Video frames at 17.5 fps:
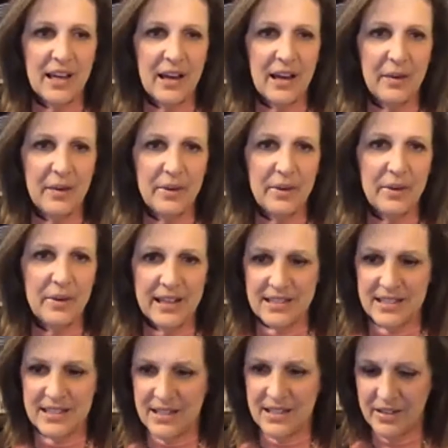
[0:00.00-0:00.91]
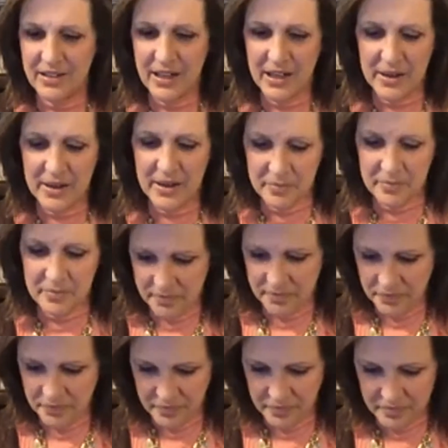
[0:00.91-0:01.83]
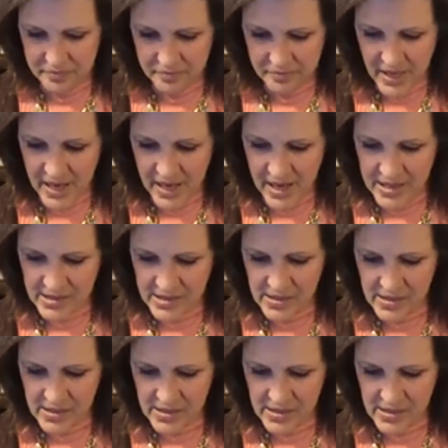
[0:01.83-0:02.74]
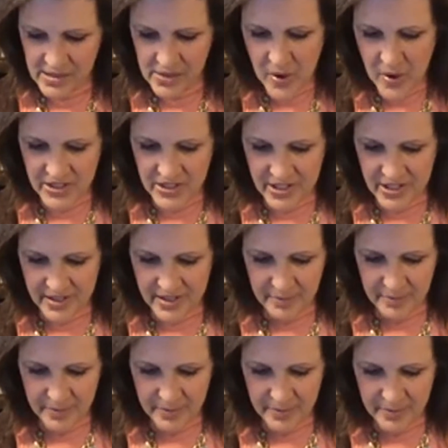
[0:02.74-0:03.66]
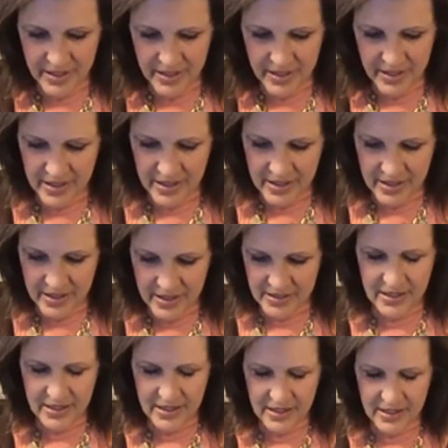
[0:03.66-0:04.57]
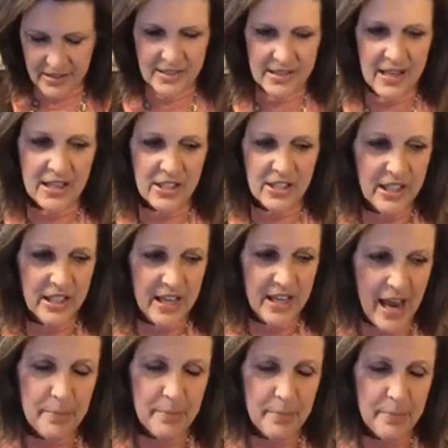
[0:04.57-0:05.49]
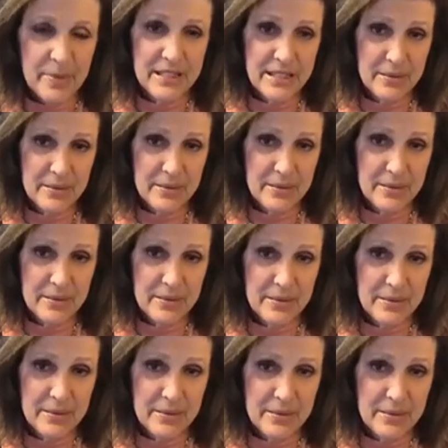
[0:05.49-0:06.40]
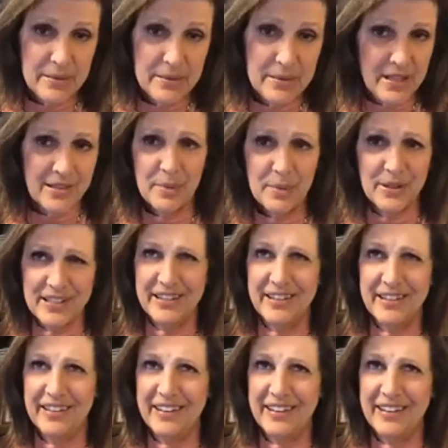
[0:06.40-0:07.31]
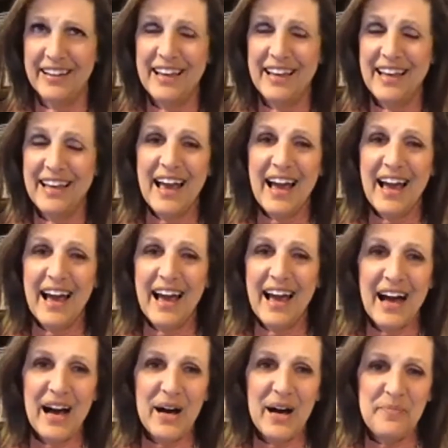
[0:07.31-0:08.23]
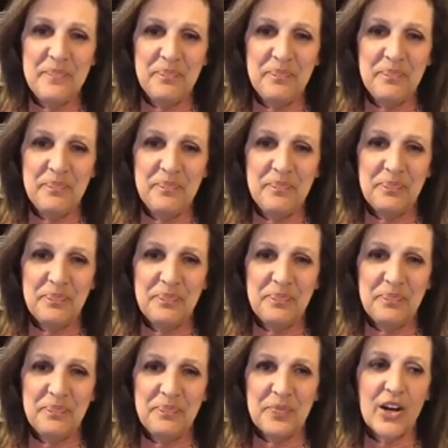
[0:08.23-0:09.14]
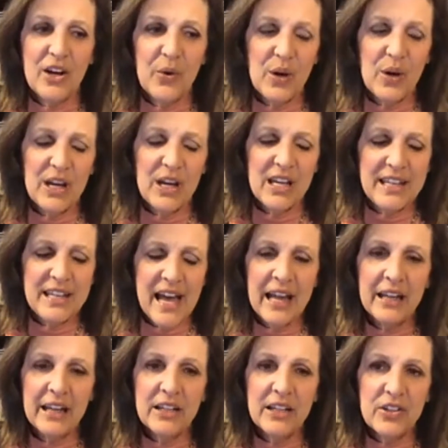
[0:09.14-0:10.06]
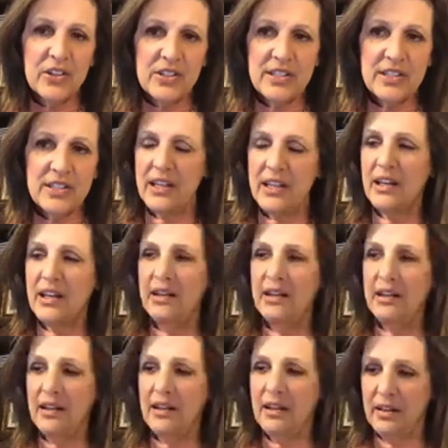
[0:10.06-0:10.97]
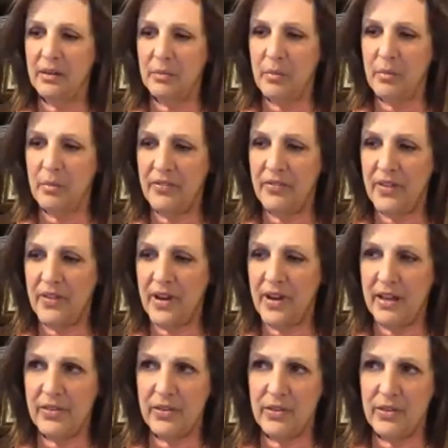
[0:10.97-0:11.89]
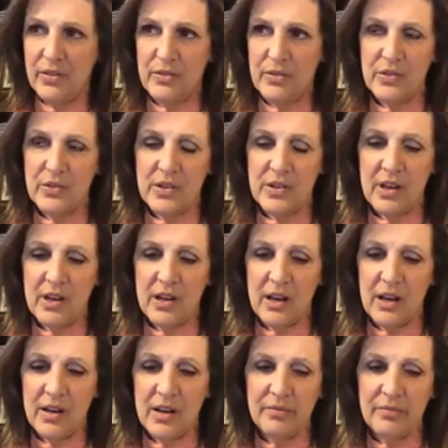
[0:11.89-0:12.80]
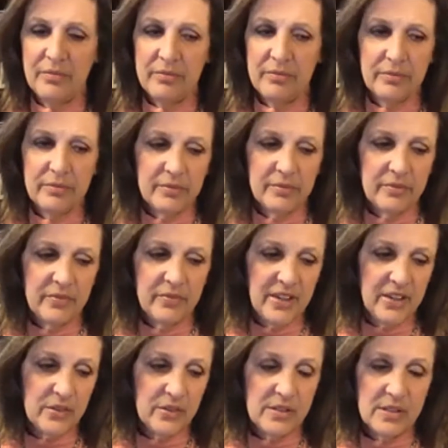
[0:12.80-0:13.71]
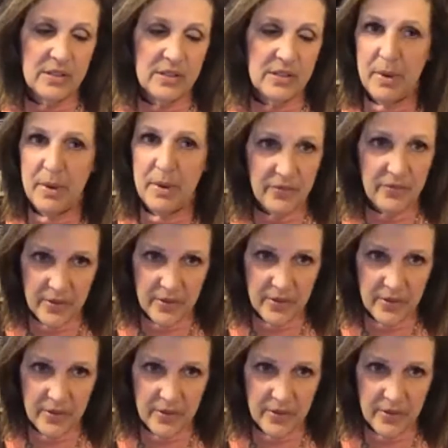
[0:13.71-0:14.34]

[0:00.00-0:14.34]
I would like to ask a question, because this actually happened to me. So this is personal. Not understanding my father's veterans benefits.